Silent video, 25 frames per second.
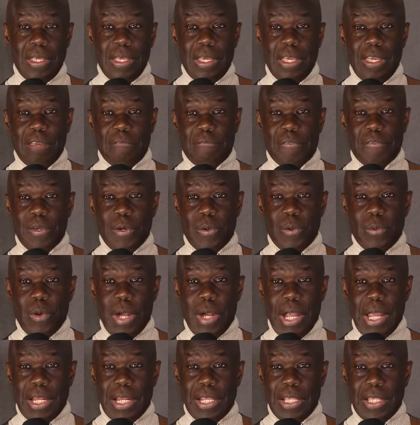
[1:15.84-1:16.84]
If you're
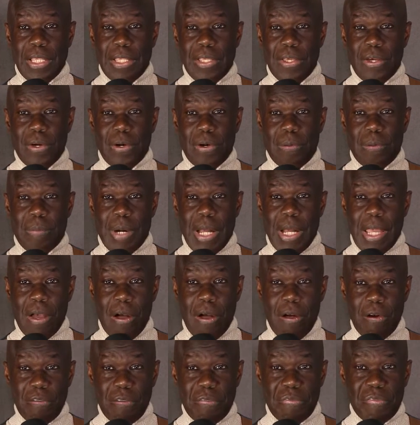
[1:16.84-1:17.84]
writing your
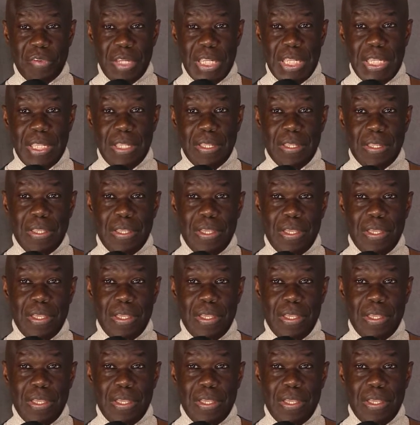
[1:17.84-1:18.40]
biography,